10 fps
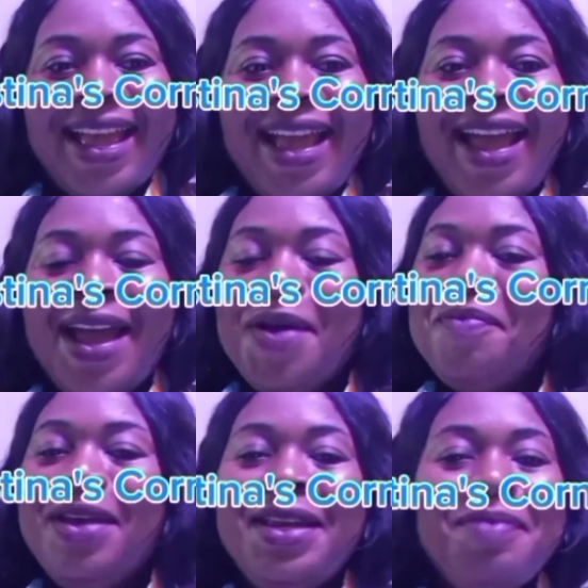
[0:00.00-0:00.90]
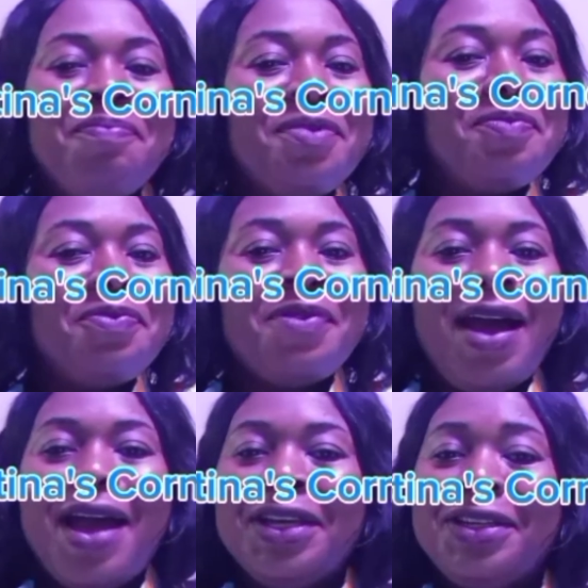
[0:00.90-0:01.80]
How many people
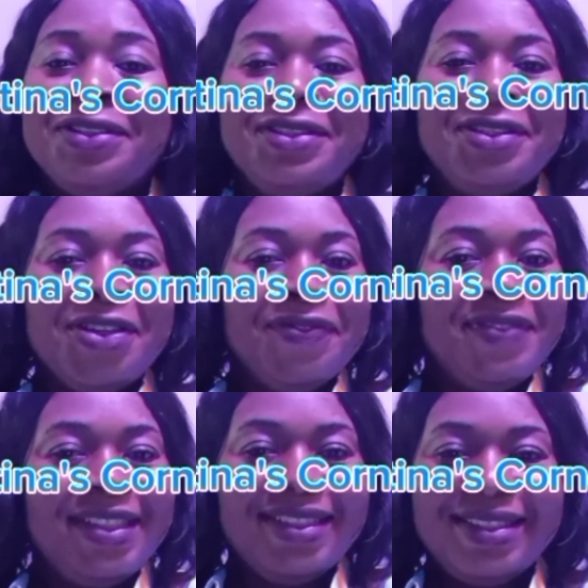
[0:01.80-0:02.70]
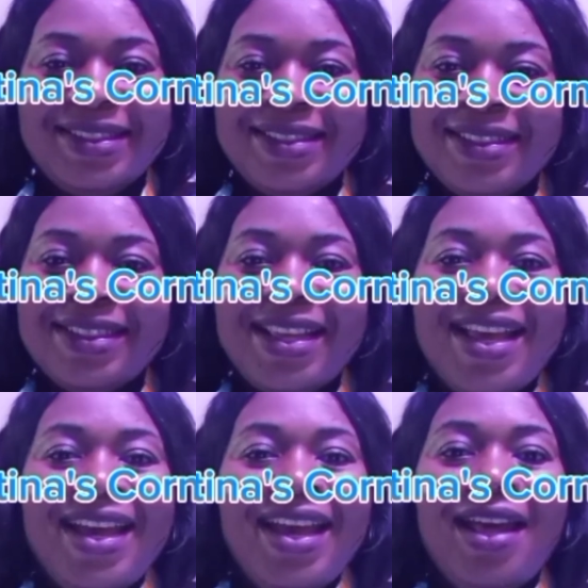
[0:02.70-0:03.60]
are guilty of this?
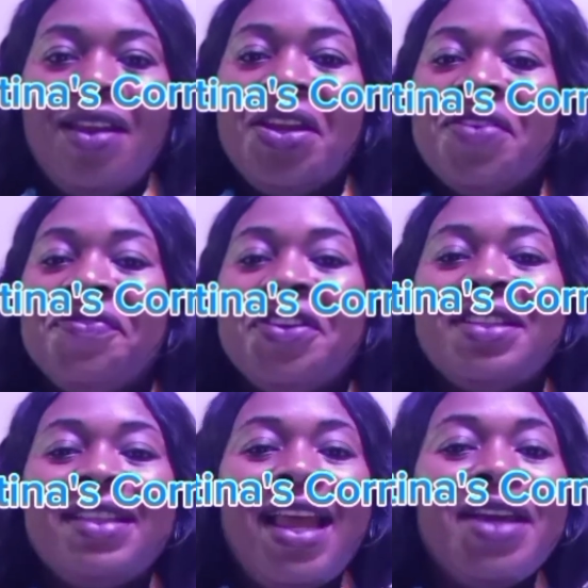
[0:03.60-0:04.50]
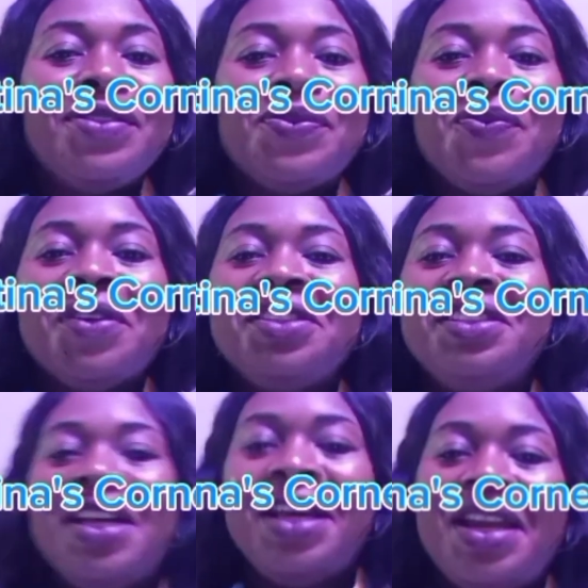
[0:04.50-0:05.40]
A lot of us like to wash
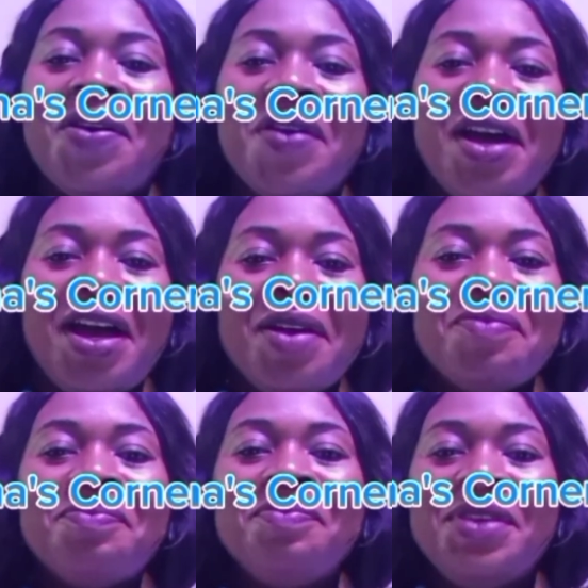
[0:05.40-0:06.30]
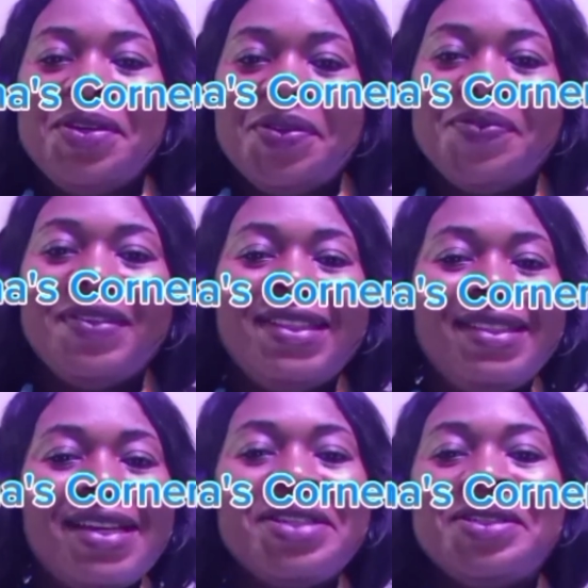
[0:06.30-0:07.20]
down our meal with
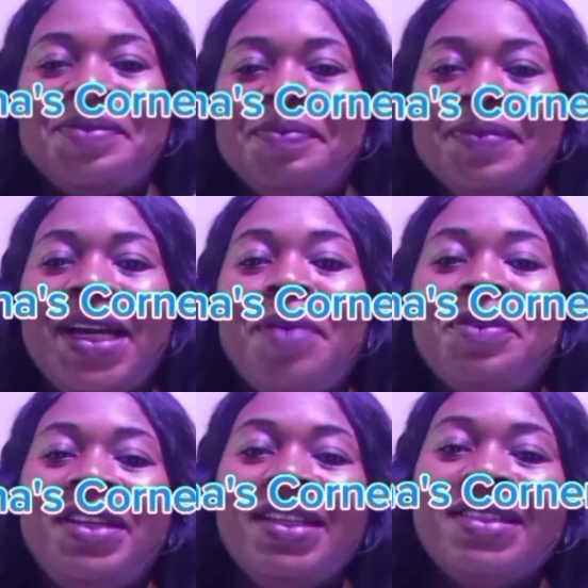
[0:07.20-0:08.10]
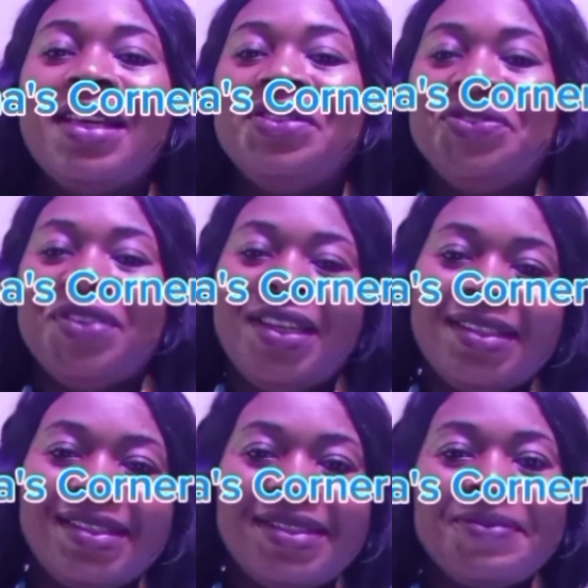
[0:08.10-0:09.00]
carbonated
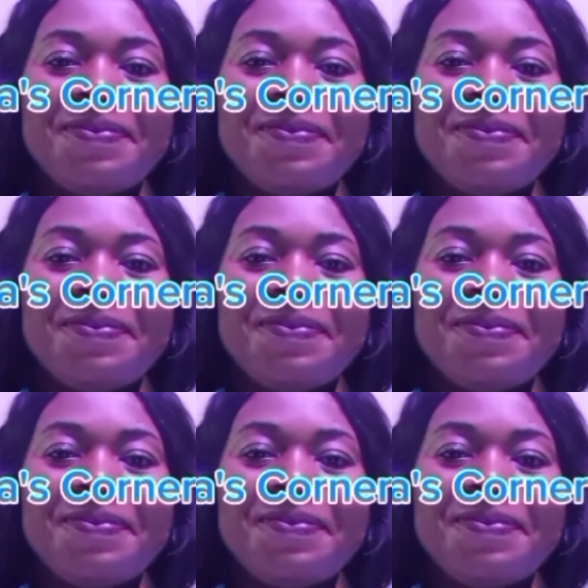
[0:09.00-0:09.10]
drinks.